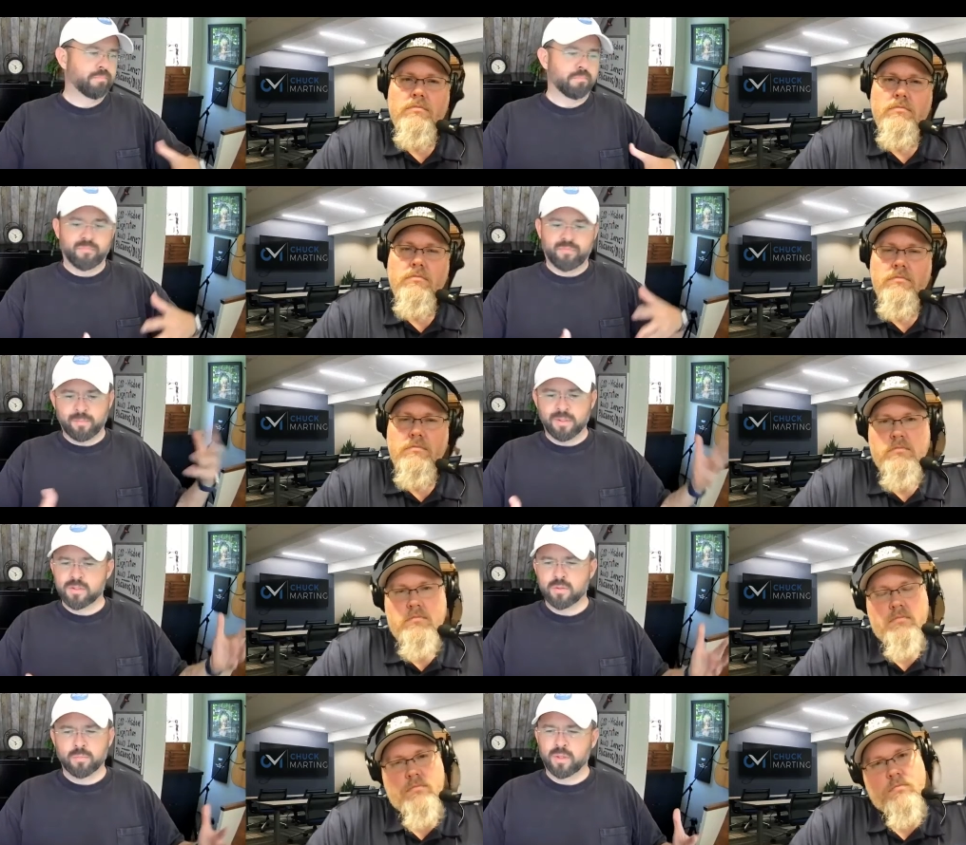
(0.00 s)
Speaker 1: family's
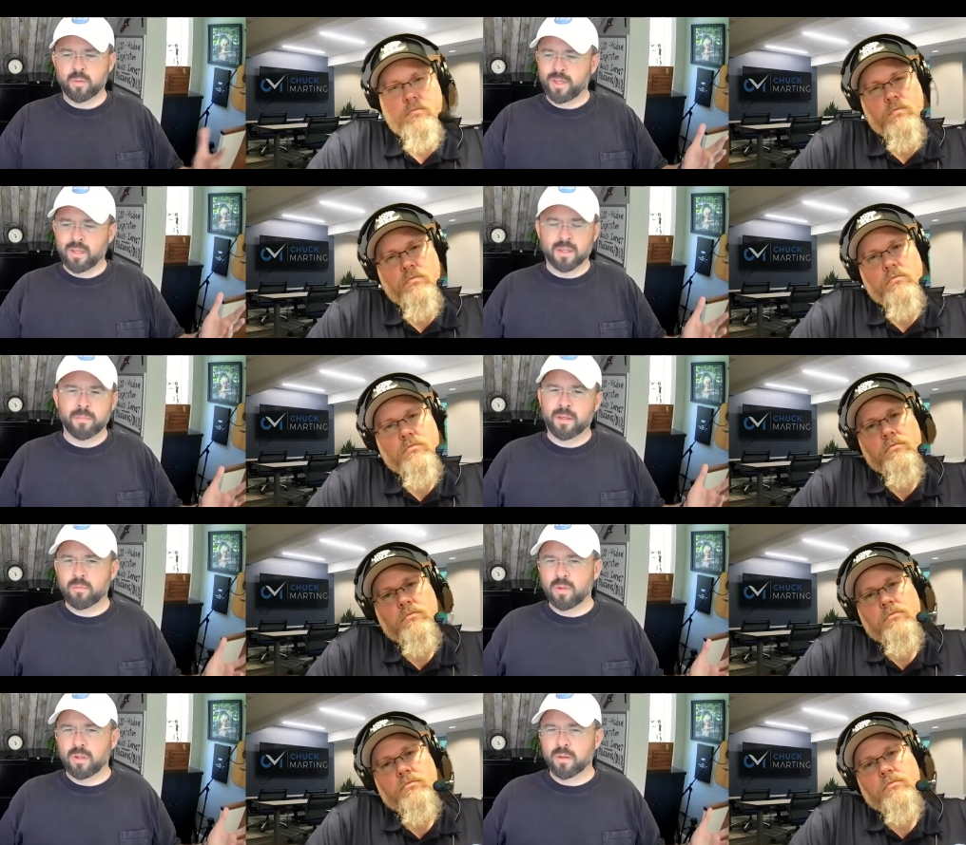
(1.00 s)
doing pretty well. And I'm like,
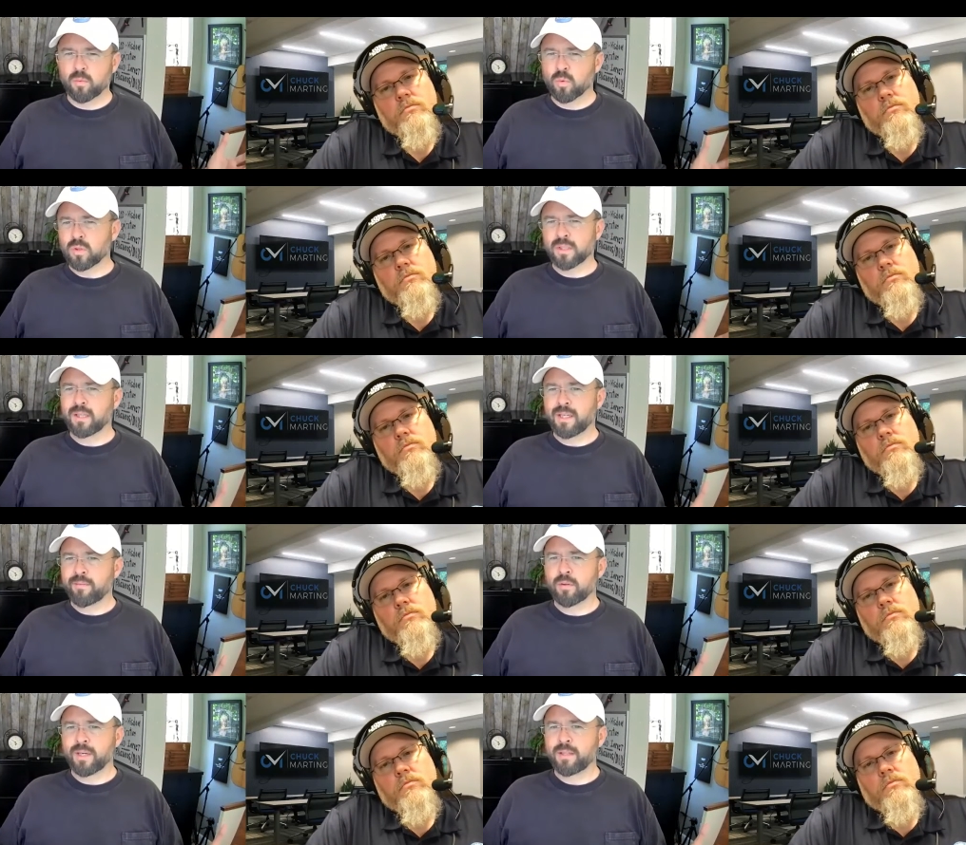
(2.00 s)
well, on a worldly
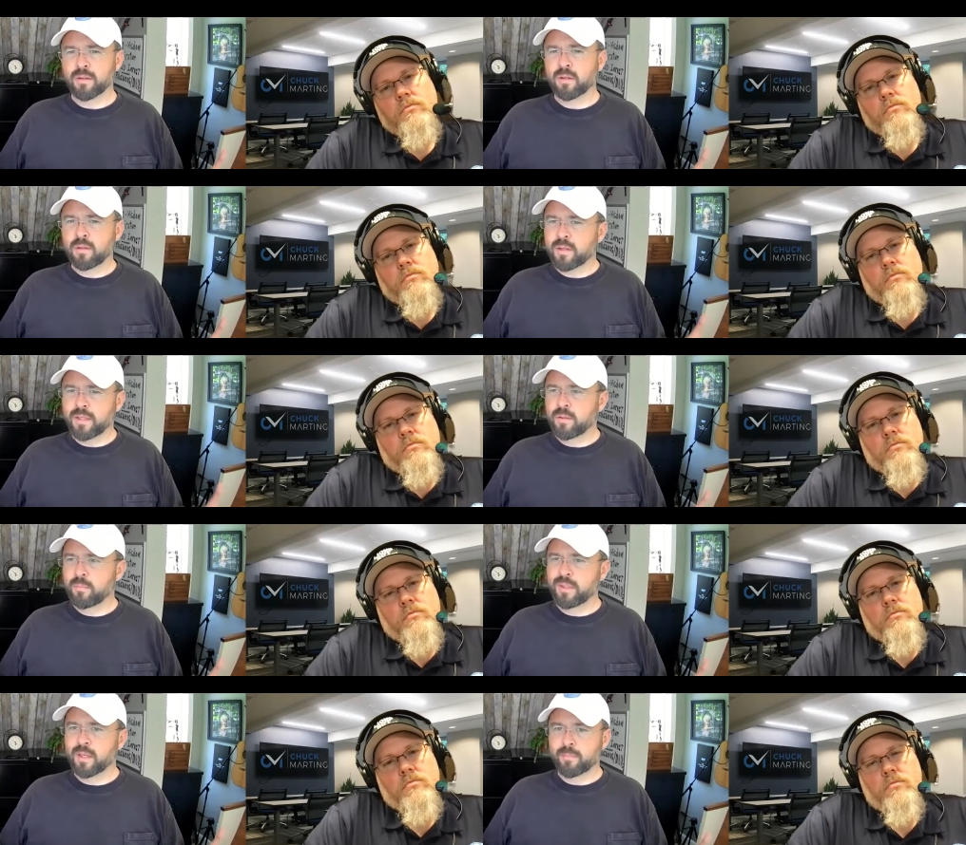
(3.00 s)
level, right? They're going to look at you and
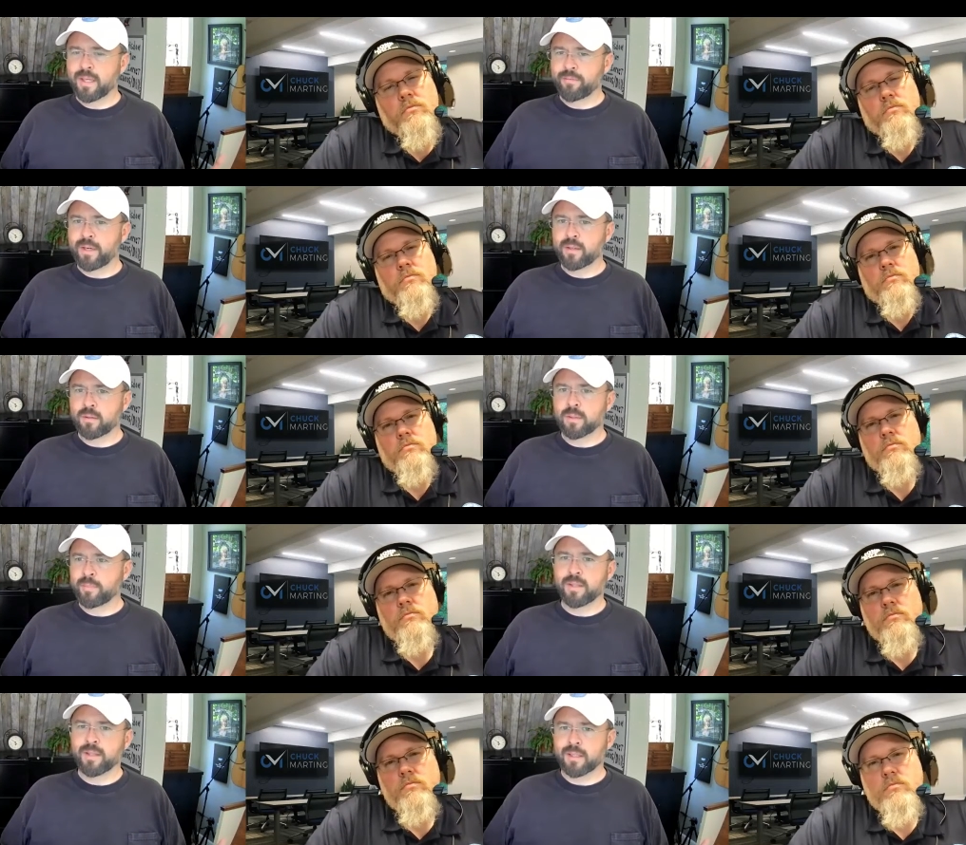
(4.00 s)
be like, man, if I could only
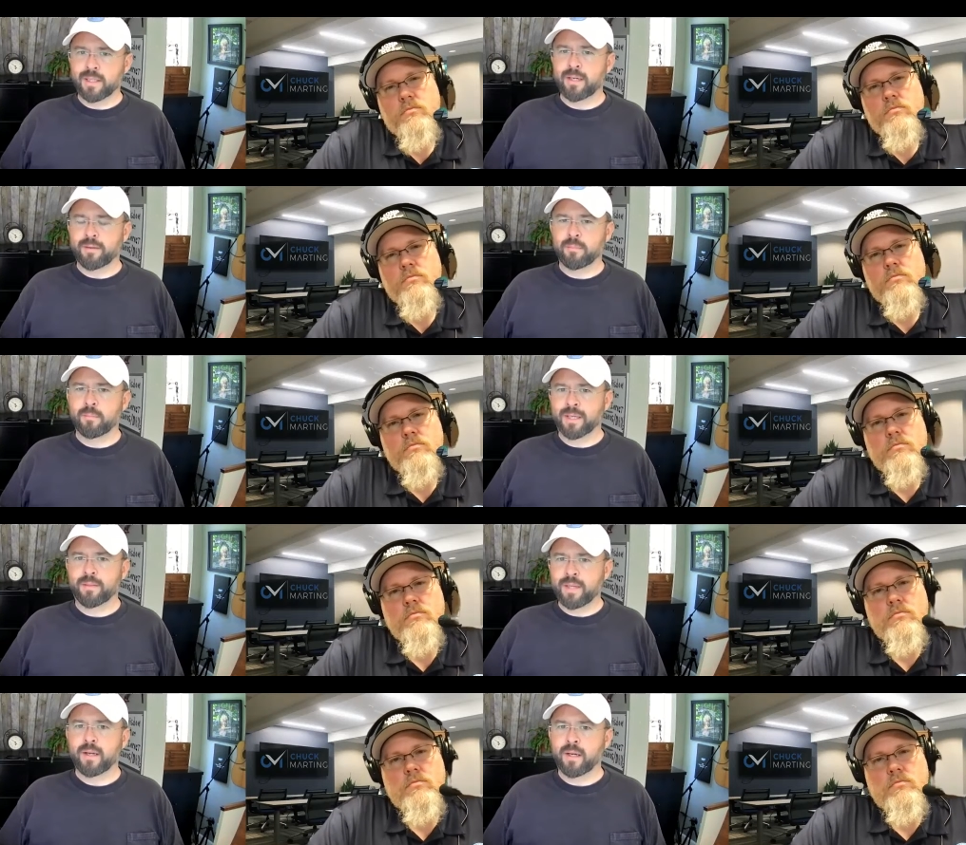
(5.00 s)
be like
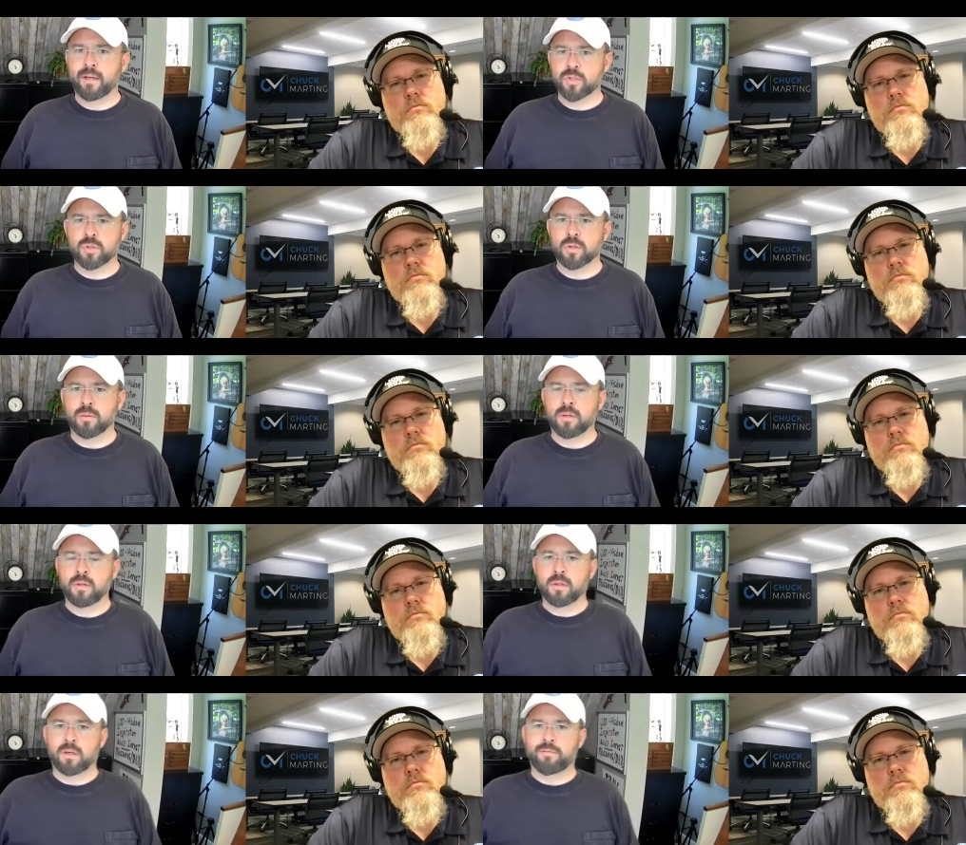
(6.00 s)
that guy, sure,
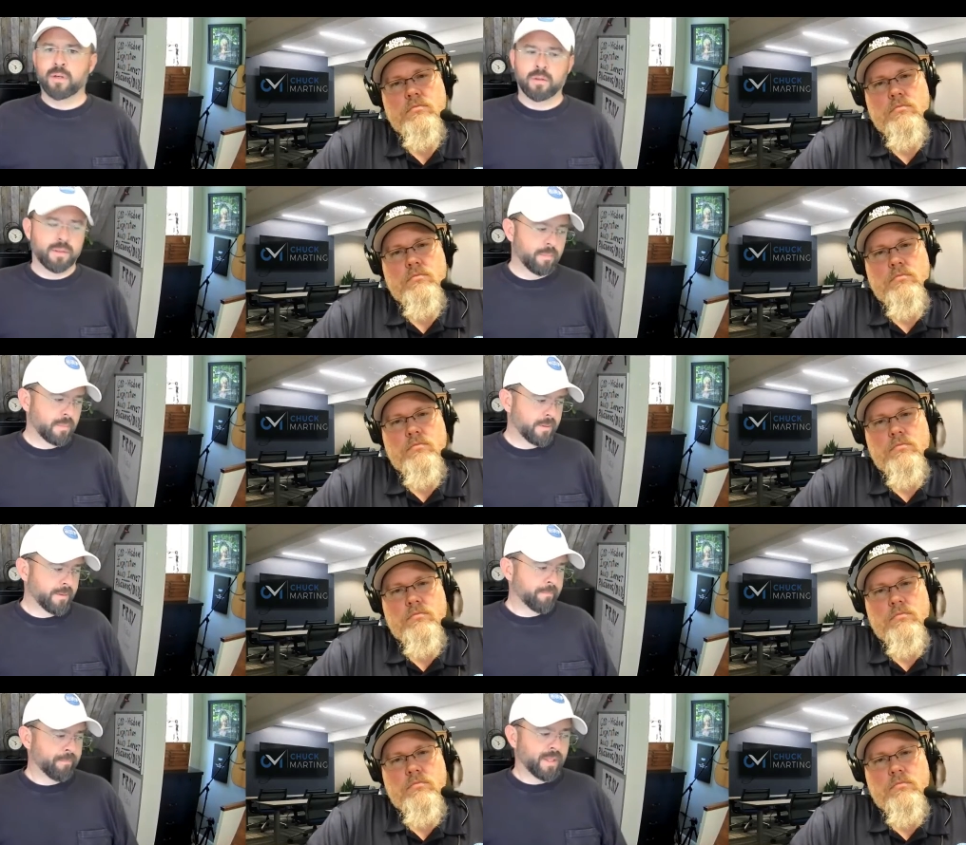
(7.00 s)
I'll follow him.
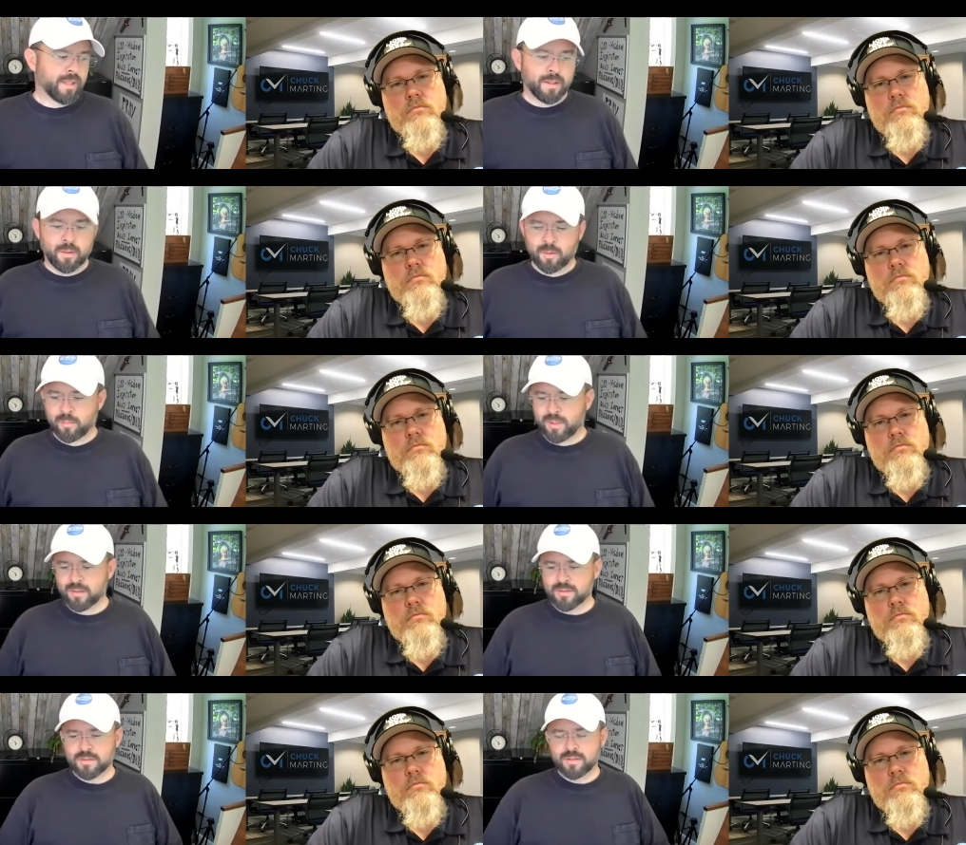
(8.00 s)
But
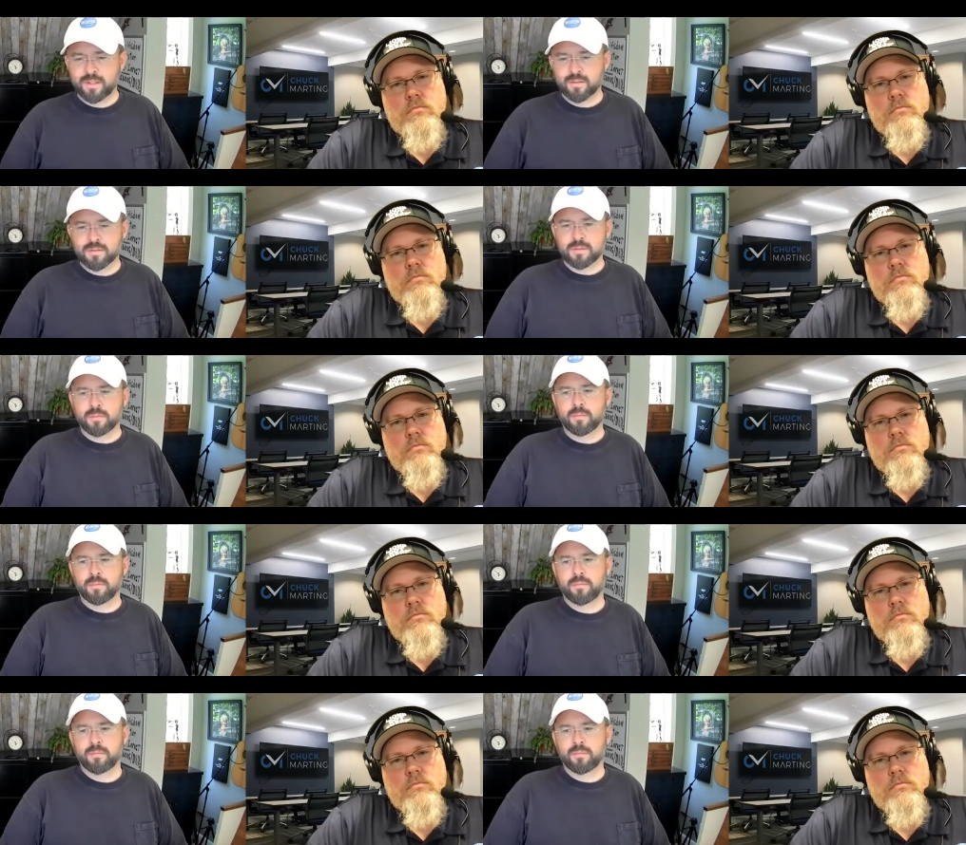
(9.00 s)
here's the